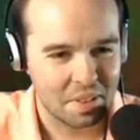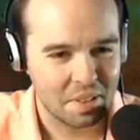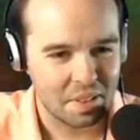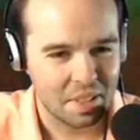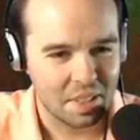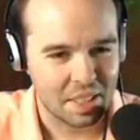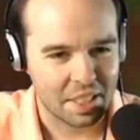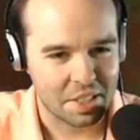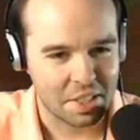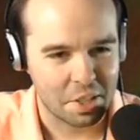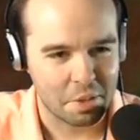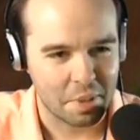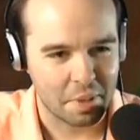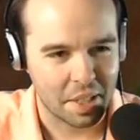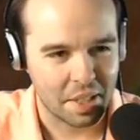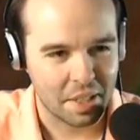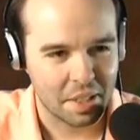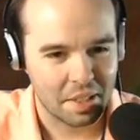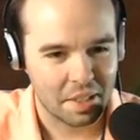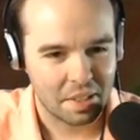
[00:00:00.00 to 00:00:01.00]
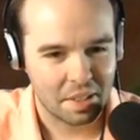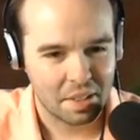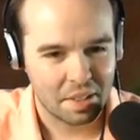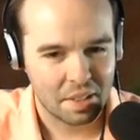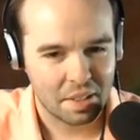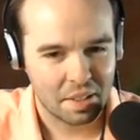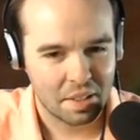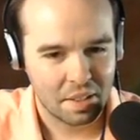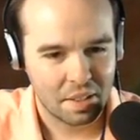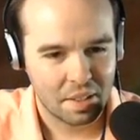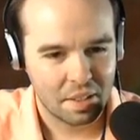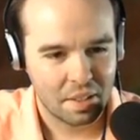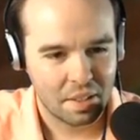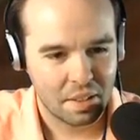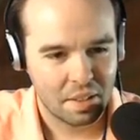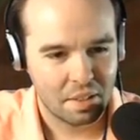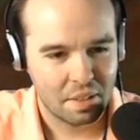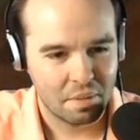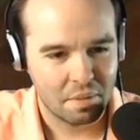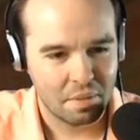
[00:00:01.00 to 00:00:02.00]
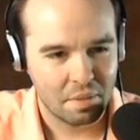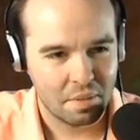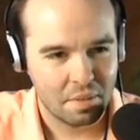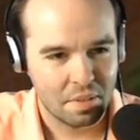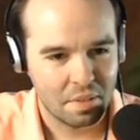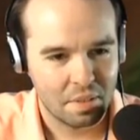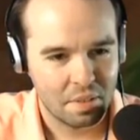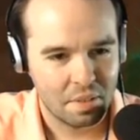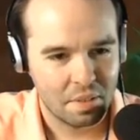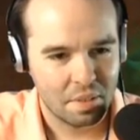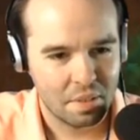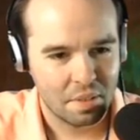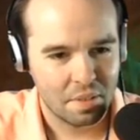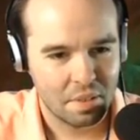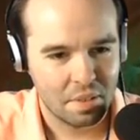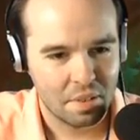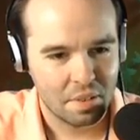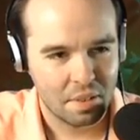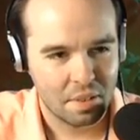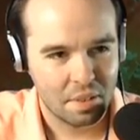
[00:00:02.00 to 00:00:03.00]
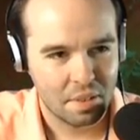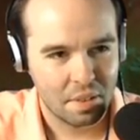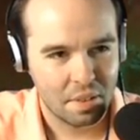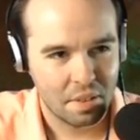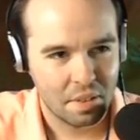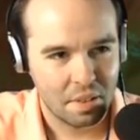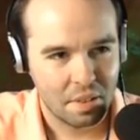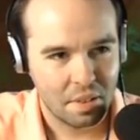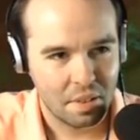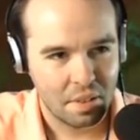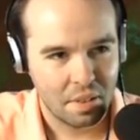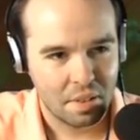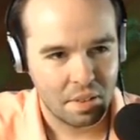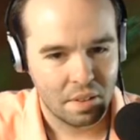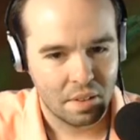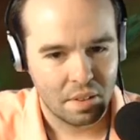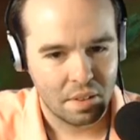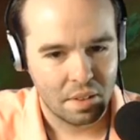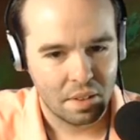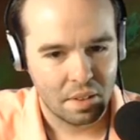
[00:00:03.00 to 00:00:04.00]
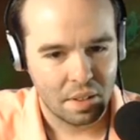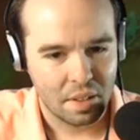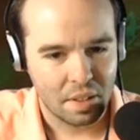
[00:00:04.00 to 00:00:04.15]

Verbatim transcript: I guess this way. Right. Yeah, but we need the coins. We need the coins!